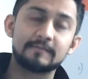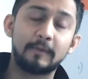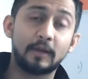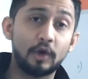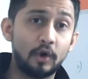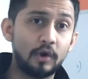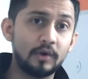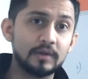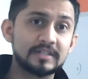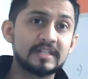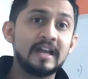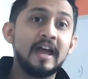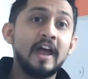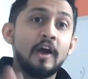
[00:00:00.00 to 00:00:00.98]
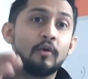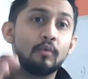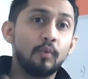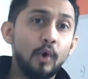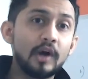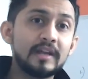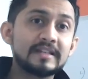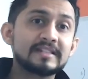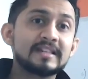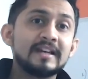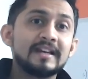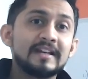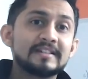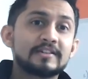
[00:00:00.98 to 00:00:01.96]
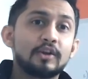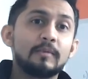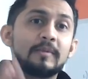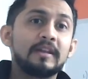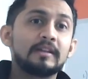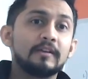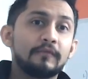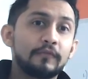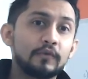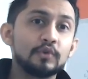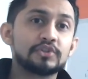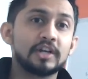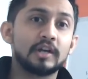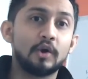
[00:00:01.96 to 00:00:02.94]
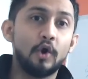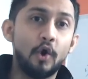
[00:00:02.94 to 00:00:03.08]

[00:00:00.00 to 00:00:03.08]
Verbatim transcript: because voice is going to be the future.